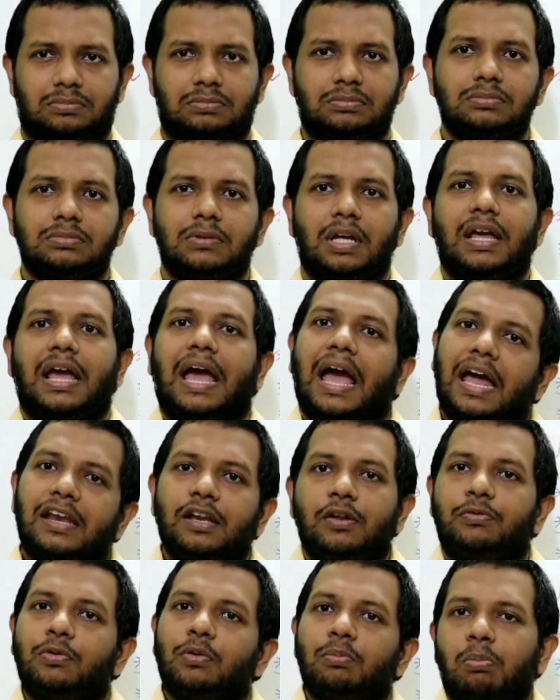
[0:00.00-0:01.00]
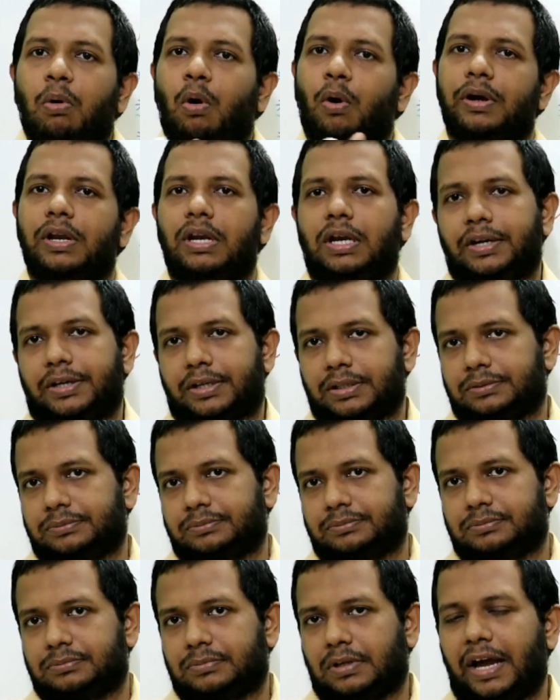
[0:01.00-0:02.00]
and if you boil it,
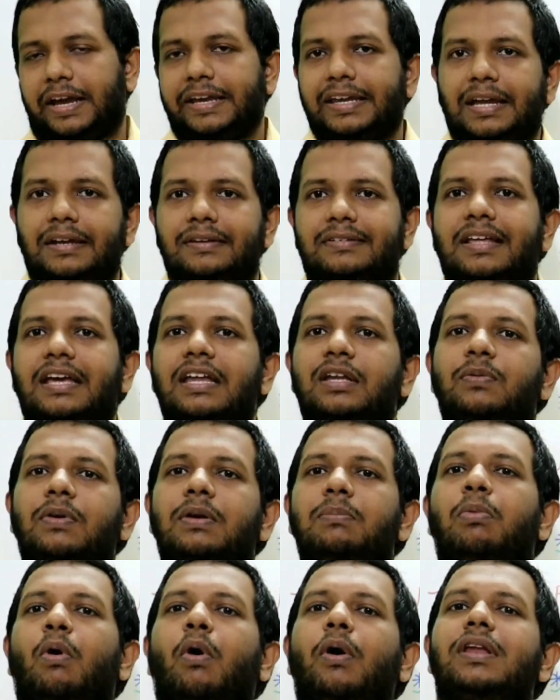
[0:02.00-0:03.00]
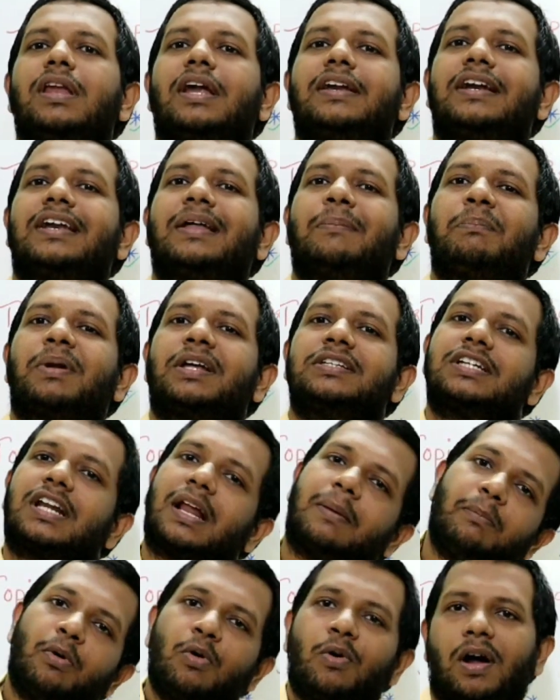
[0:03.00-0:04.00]
I can say it will boil at a
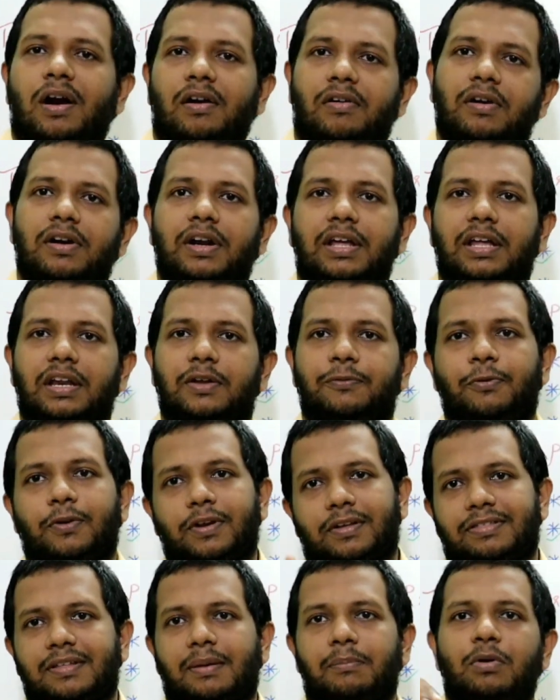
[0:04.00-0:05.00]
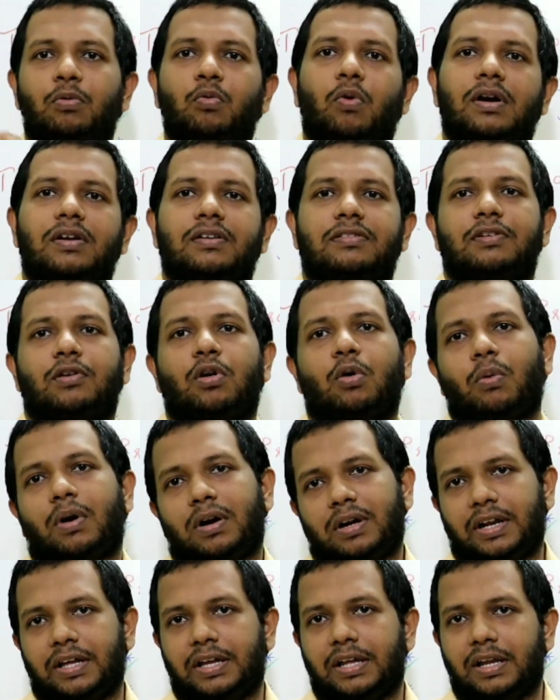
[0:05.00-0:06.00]
temperature above 100 degrees, for example
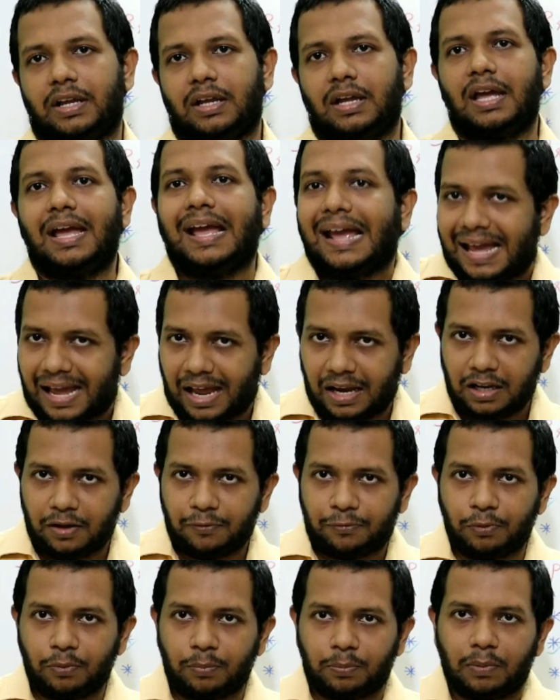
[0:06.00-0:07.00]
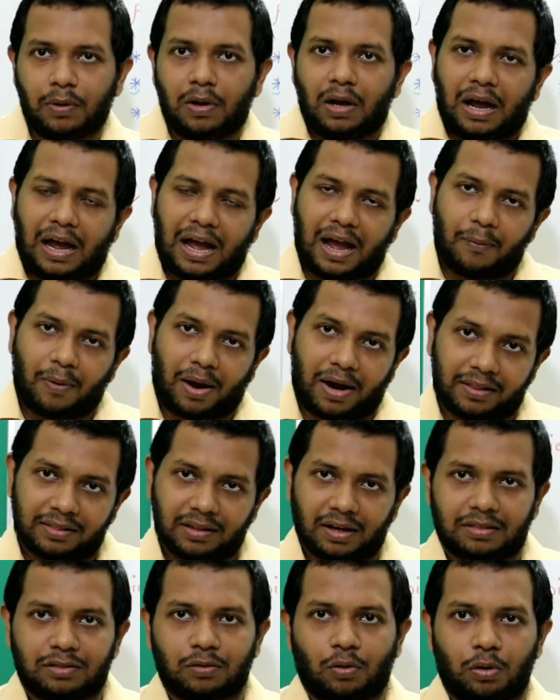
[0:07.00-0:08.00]
101 degree. And if you have
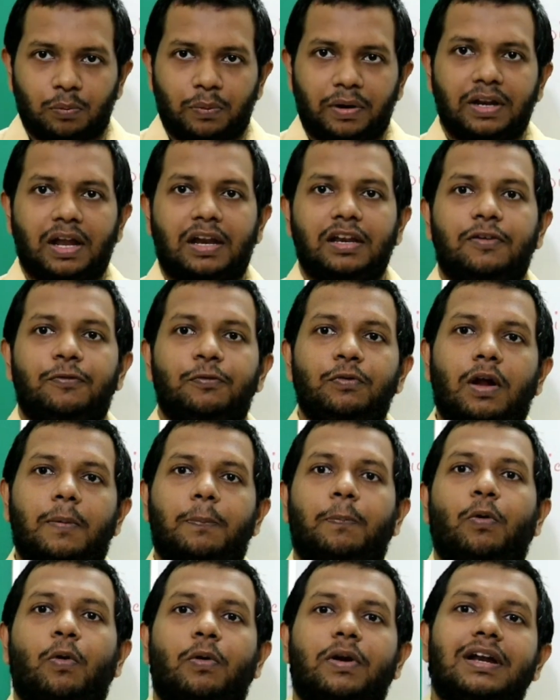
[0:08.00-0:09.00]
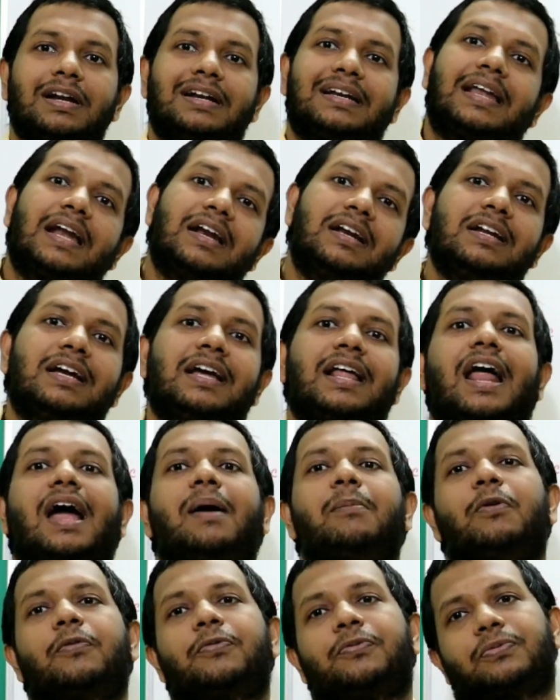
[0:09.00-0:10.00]
another solvent and if you are pouring 10
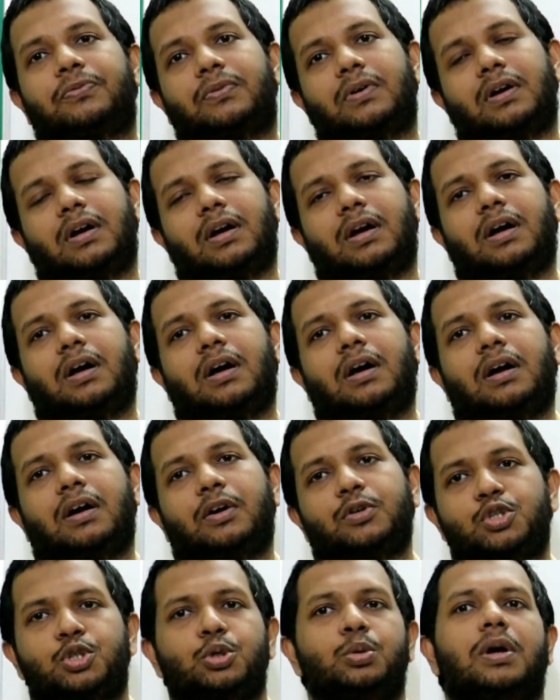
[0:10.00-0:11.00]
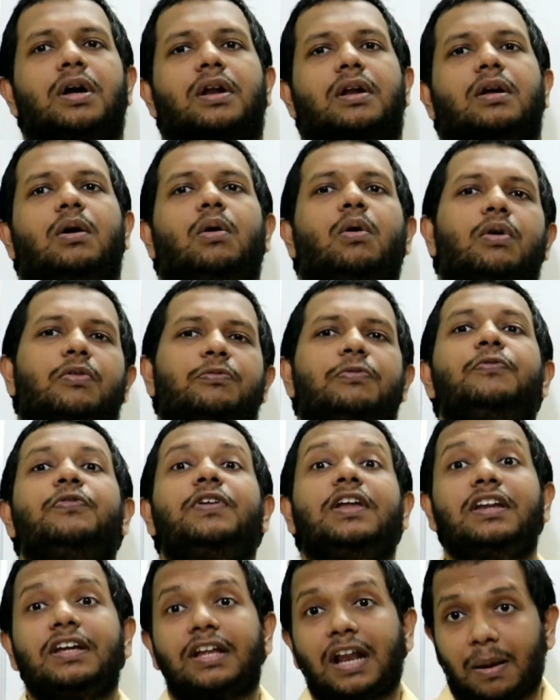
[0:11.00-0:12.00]
grams of sugar or
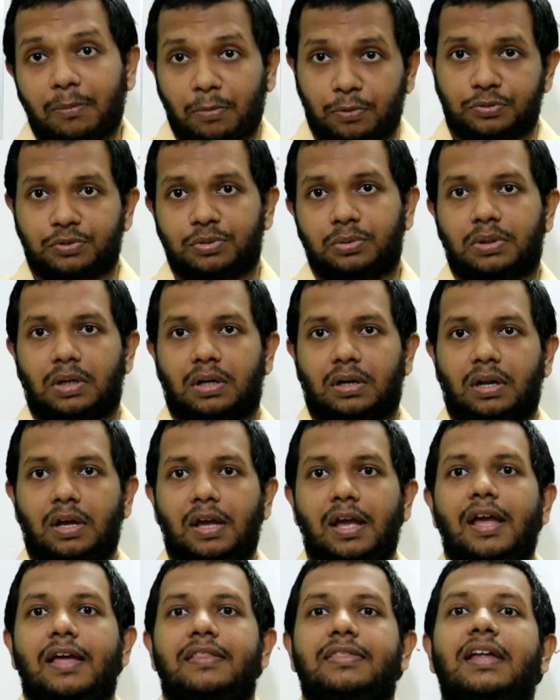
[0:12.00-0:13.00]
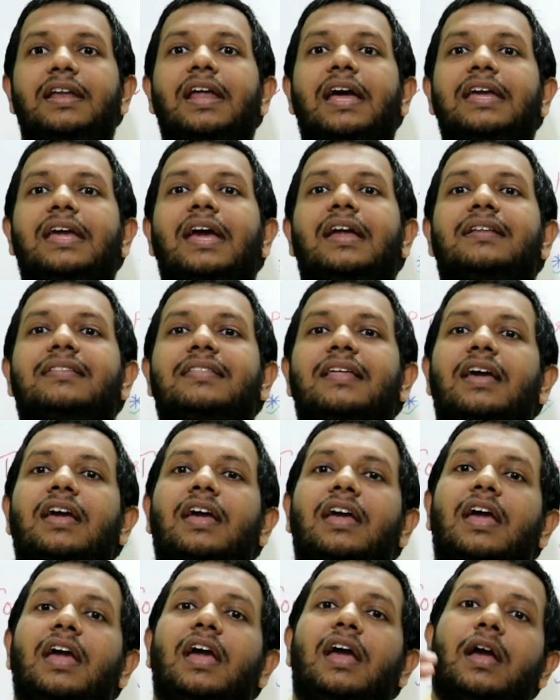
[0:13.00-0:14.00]
15 grams of sugar, then I can
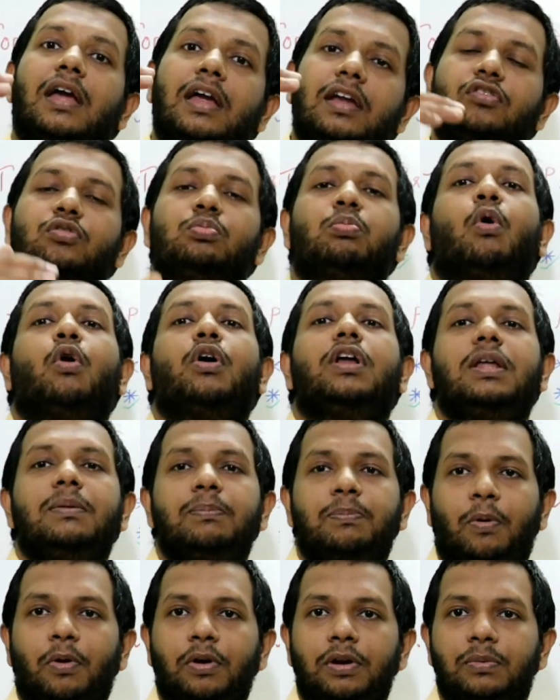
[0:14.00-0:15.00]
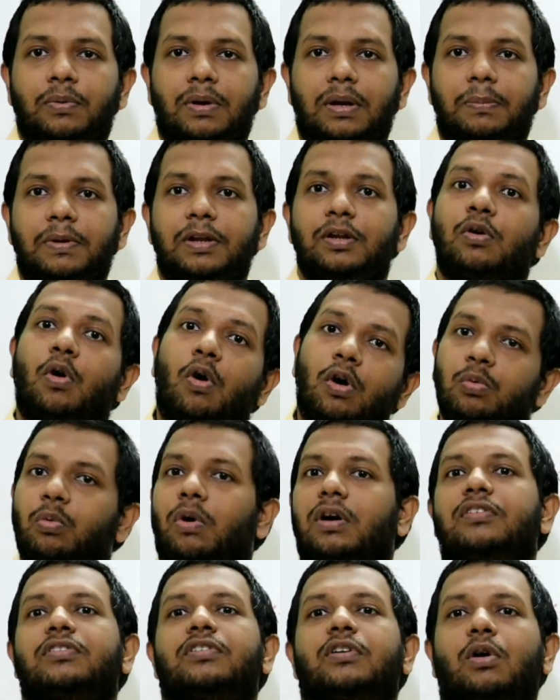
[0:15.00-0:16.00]
say its boiling point will be not
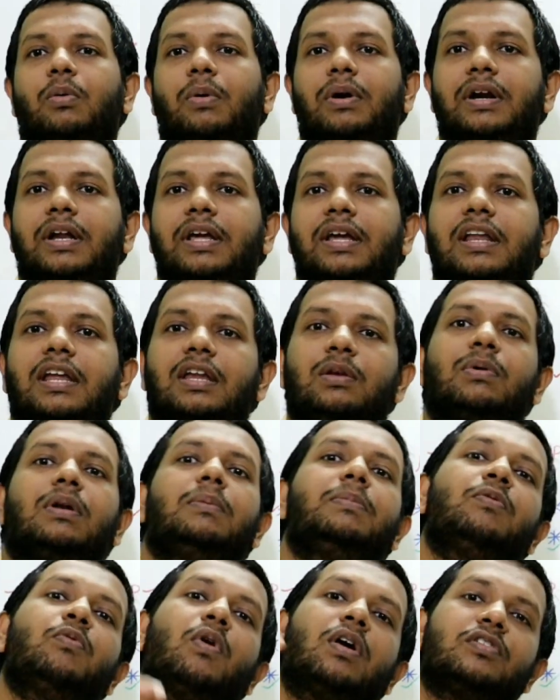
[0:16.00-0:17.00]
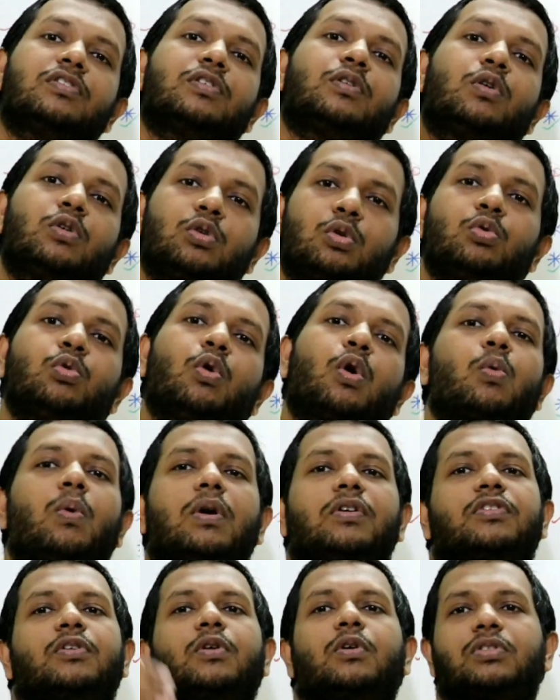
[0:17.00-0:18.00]
101 degree, it will be 102 or
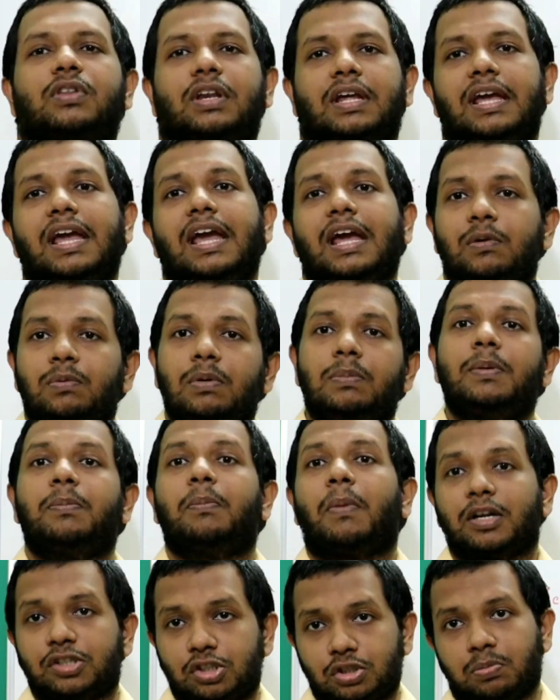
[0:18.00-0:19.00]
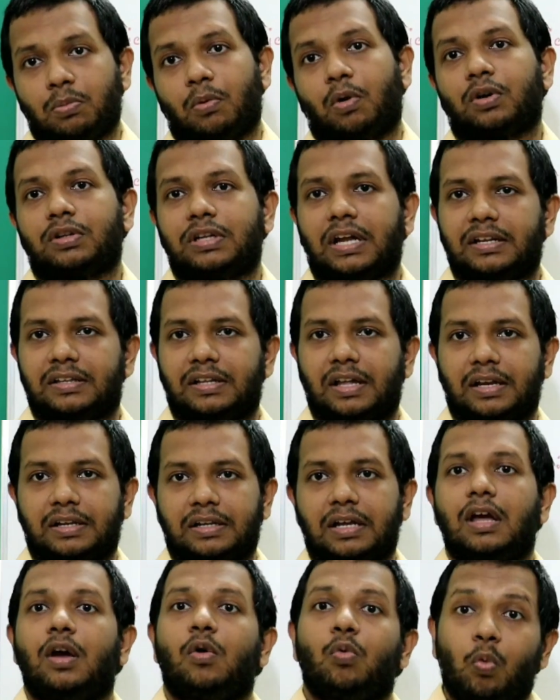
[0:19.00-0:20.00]
103. It will be much more than
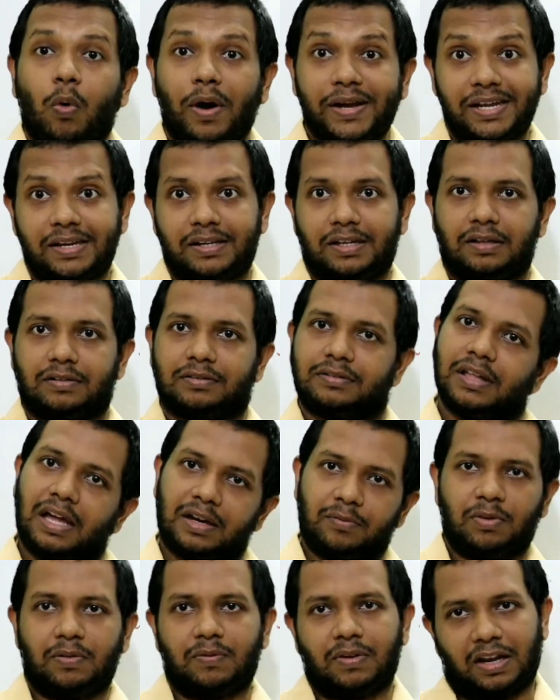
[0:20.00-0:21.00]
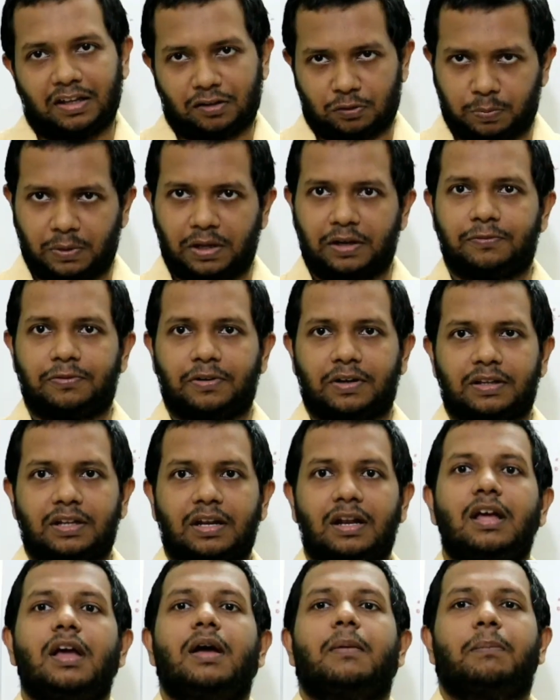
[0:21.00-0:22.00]
that. Why it is, that we will explain
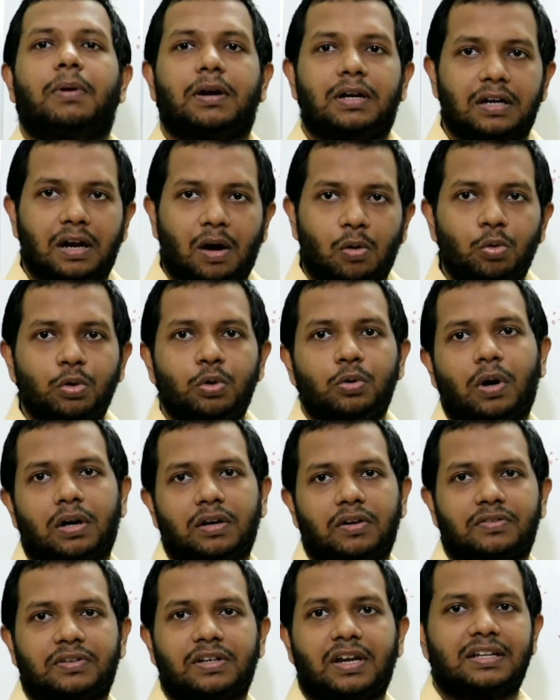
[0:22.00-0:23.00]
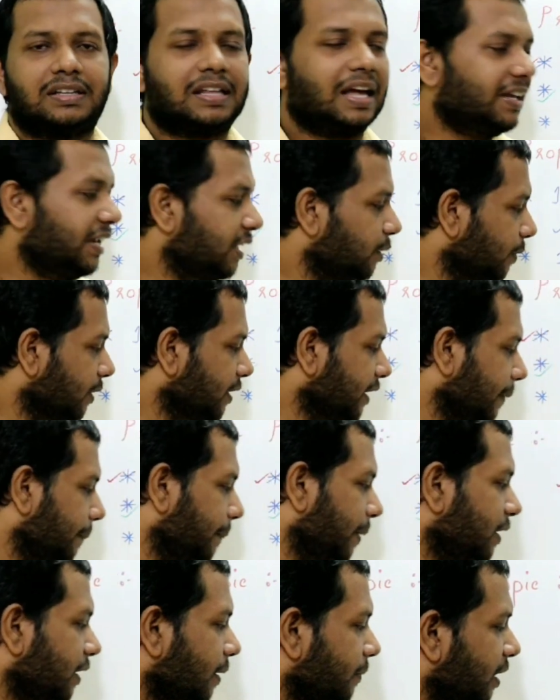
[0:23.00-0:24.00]
further. But now you understand that it will
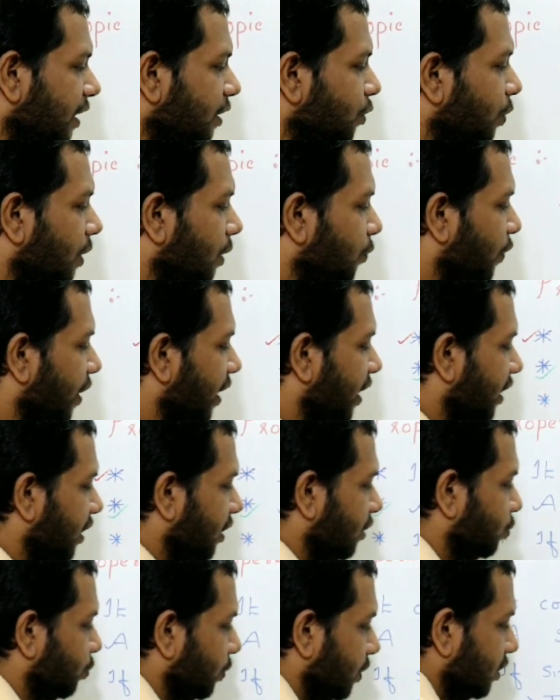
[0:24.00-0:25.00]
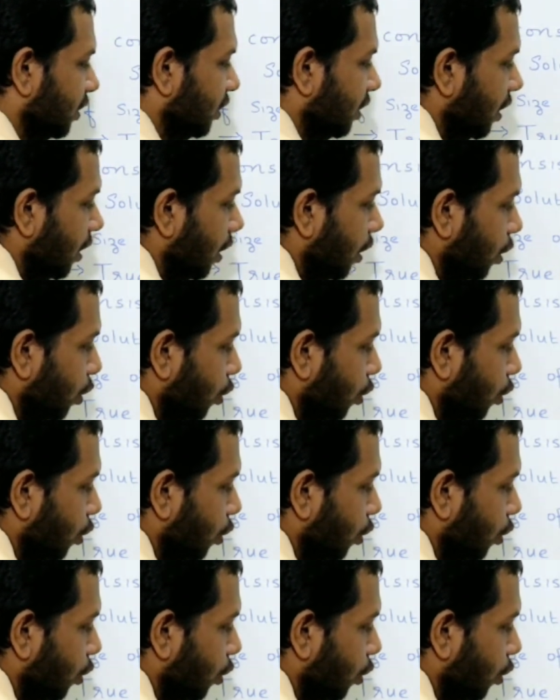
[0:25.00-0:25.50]
depend, it will varies with the